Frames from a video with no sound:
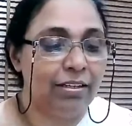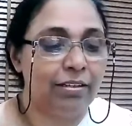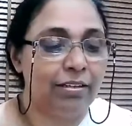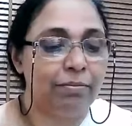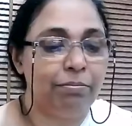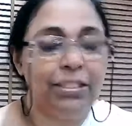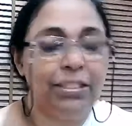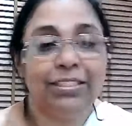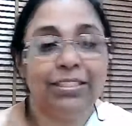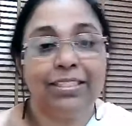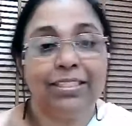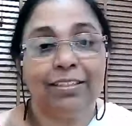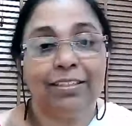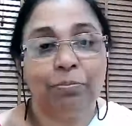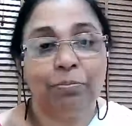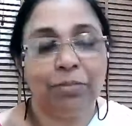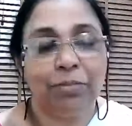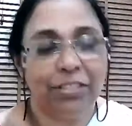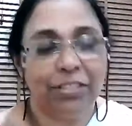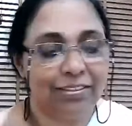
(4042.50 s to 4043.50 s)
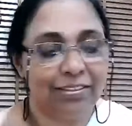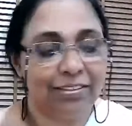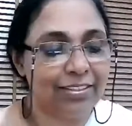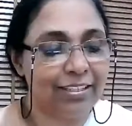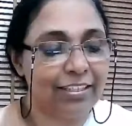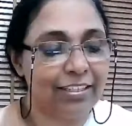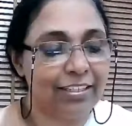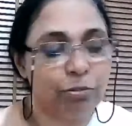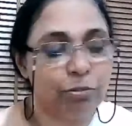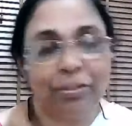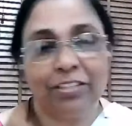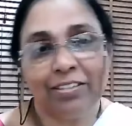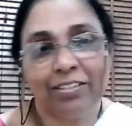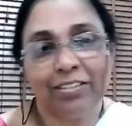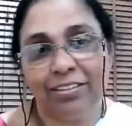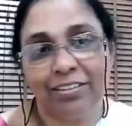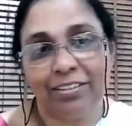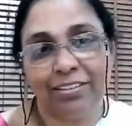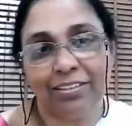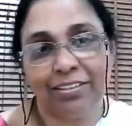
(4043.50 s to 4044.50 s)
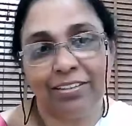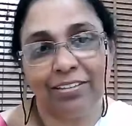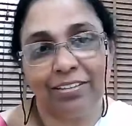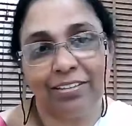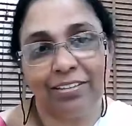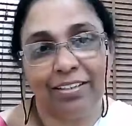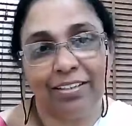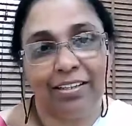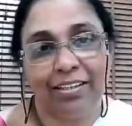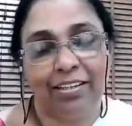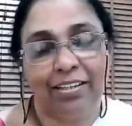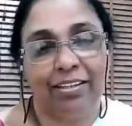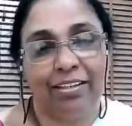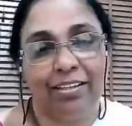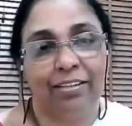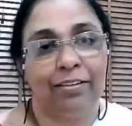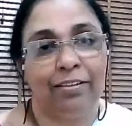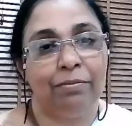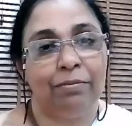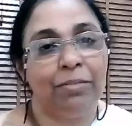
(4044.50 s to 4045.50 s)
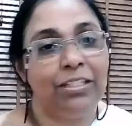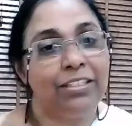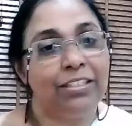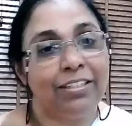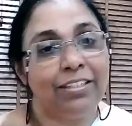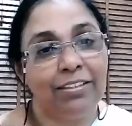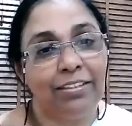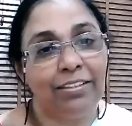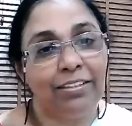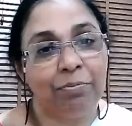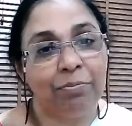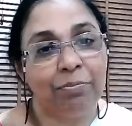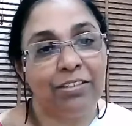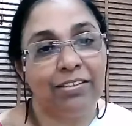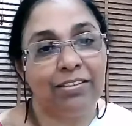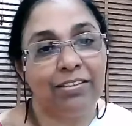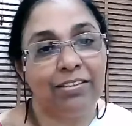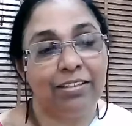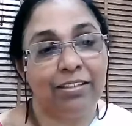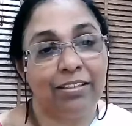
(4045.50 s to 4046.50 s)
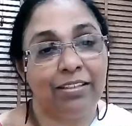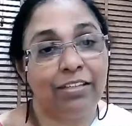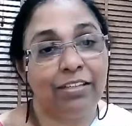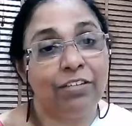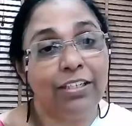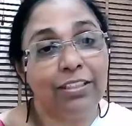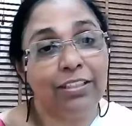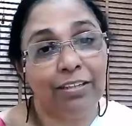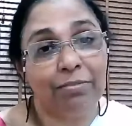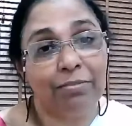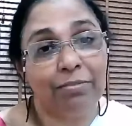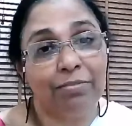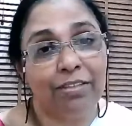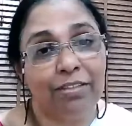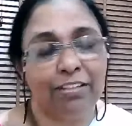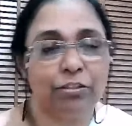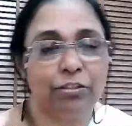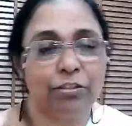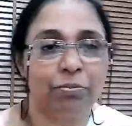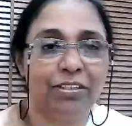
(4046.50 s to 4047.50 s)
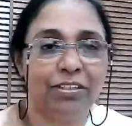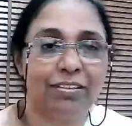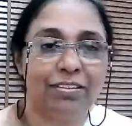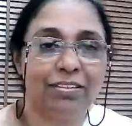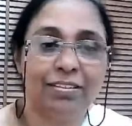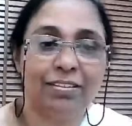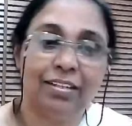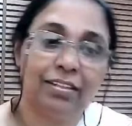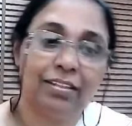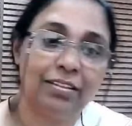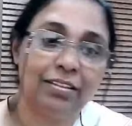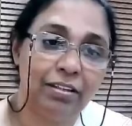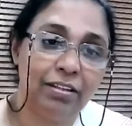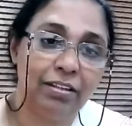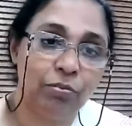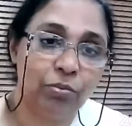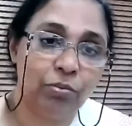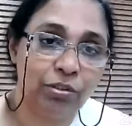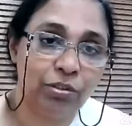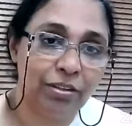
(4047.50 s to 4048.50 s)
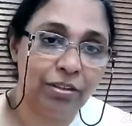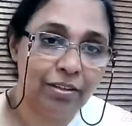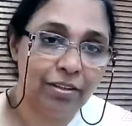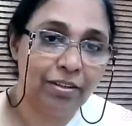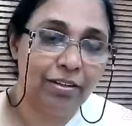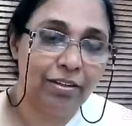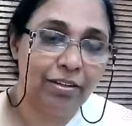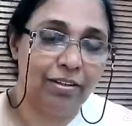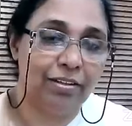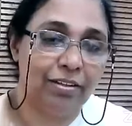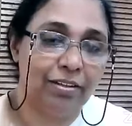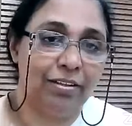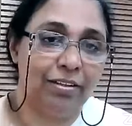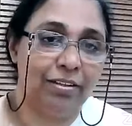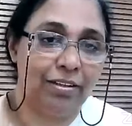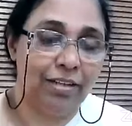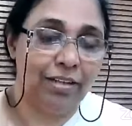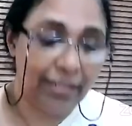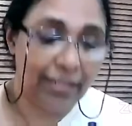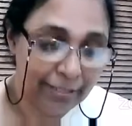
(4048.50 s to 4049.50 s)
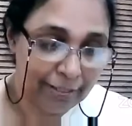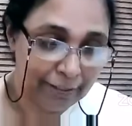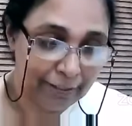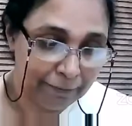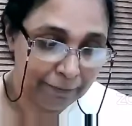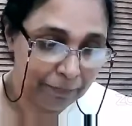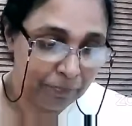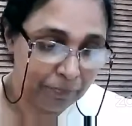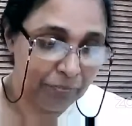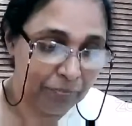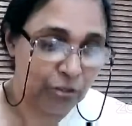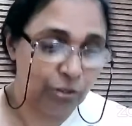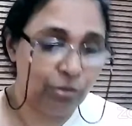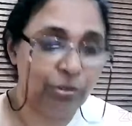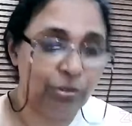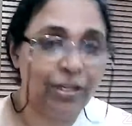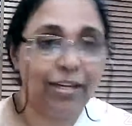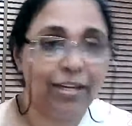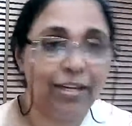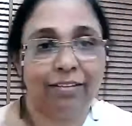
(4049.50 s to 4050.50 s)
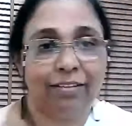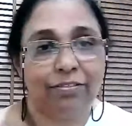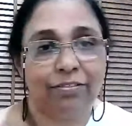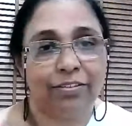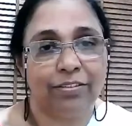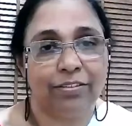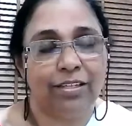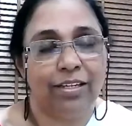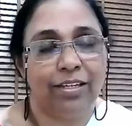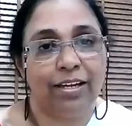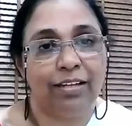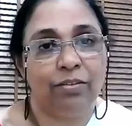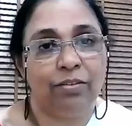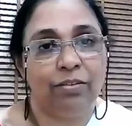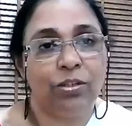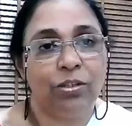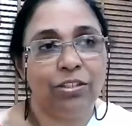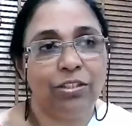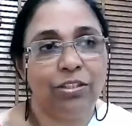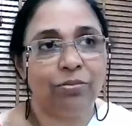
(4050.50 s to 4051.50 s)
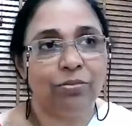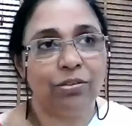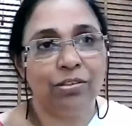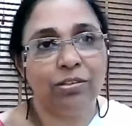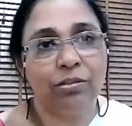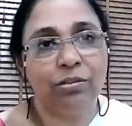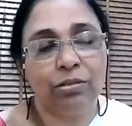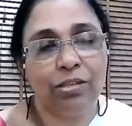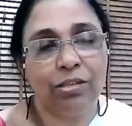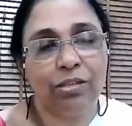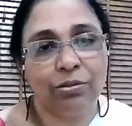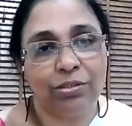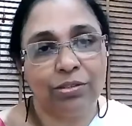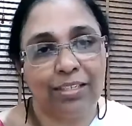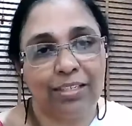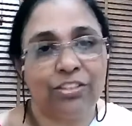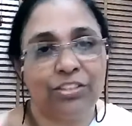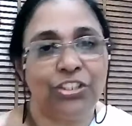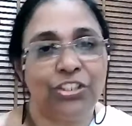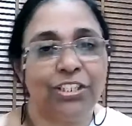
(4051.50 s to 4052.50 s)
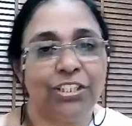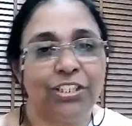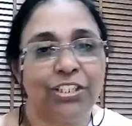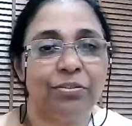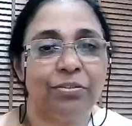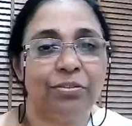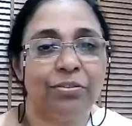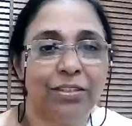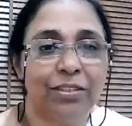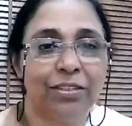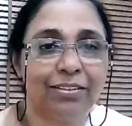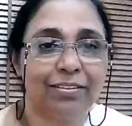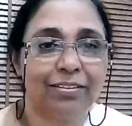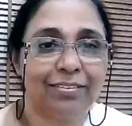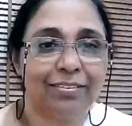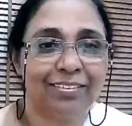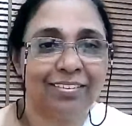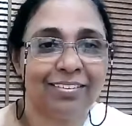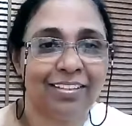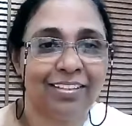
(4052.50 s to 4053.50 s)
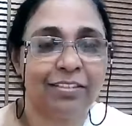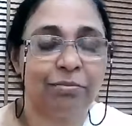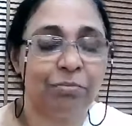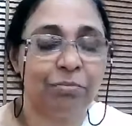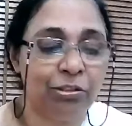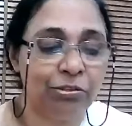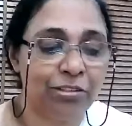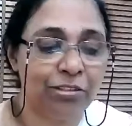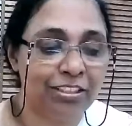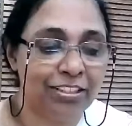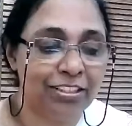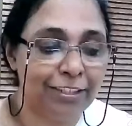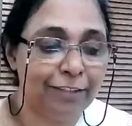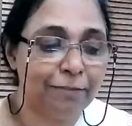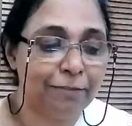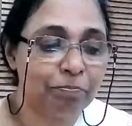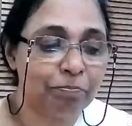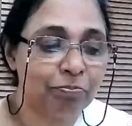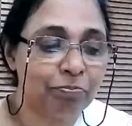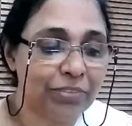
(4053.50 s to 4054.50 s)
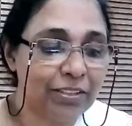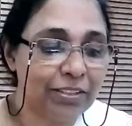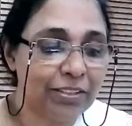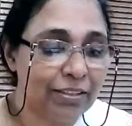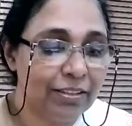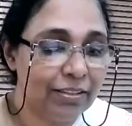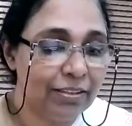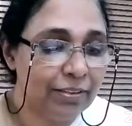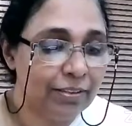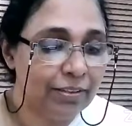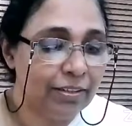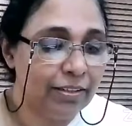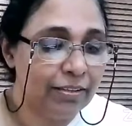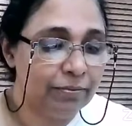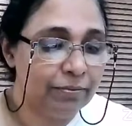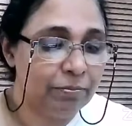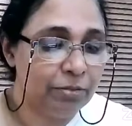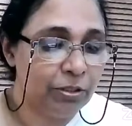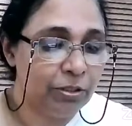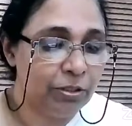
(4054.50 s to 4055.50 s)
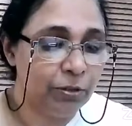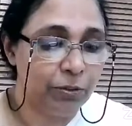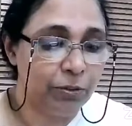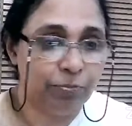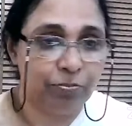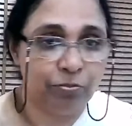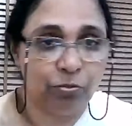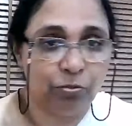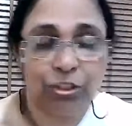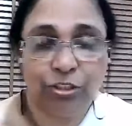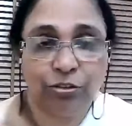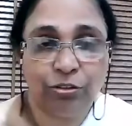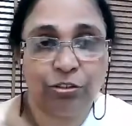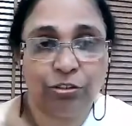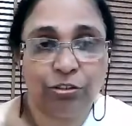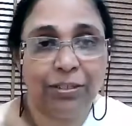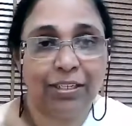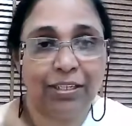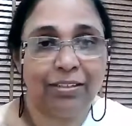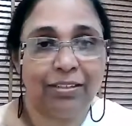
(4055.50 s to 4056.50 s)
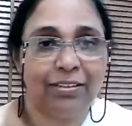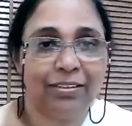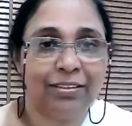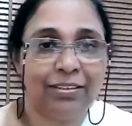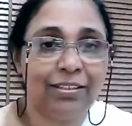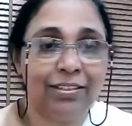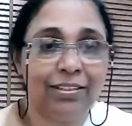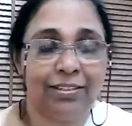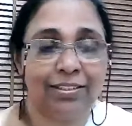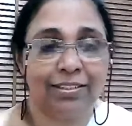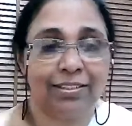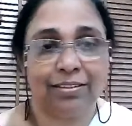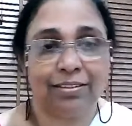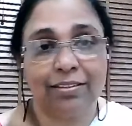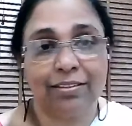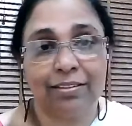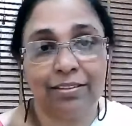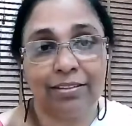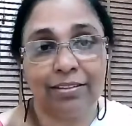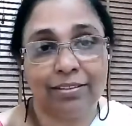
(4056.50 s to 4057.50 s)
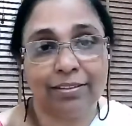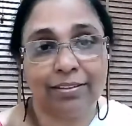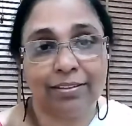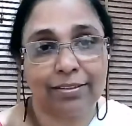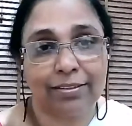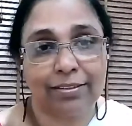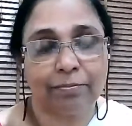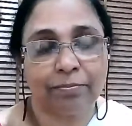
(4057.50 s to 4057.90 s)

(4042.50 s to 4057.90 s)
meeting the patient's expectations, meeting the patient, giving them the experience that they would like to have, and what they would go out and share with the community. So what could be our hurdles as nurses?